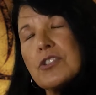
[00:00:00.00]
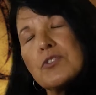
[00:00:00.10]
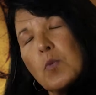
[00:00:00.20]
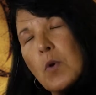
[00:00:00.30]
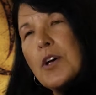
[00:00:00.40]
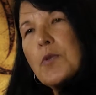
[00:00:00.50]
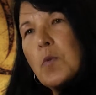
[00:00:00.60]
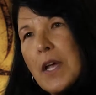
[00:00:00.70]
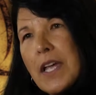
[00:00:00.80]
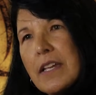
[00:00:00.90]
is one
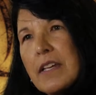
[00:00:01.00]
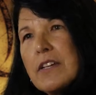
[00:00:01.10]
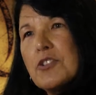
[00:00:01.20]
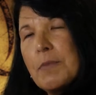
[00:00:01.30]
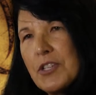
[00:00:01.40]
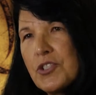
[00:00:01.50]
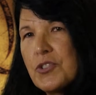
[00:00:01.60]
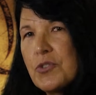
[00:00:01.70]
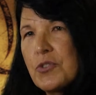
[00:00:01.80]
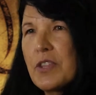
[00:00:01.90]
way to make
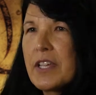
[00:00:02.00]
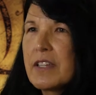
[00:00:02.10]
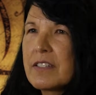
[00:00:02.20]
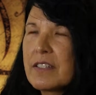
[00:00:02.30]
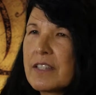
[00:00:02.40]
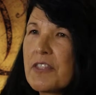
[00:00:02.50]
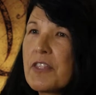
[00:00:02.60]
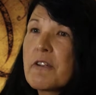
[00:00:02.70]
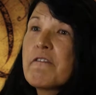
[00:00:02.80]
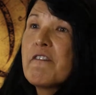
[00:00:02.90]
sure that
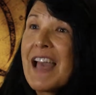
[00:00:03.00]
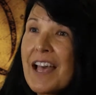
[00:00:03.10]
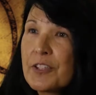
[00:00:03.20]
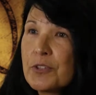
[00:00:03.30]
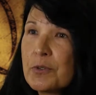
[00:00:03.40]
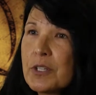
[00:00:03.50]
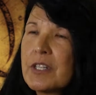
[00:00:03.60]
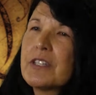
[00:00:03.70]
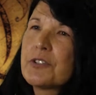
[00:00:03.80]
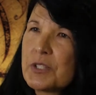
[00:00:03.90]
their value
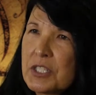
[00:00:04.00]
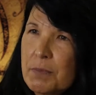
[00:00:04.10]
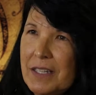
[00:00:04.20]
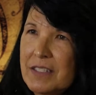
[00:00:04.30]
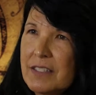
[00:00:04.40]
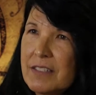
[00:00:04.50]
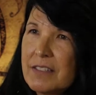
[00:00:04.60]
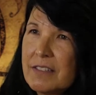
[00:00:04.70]
is respected.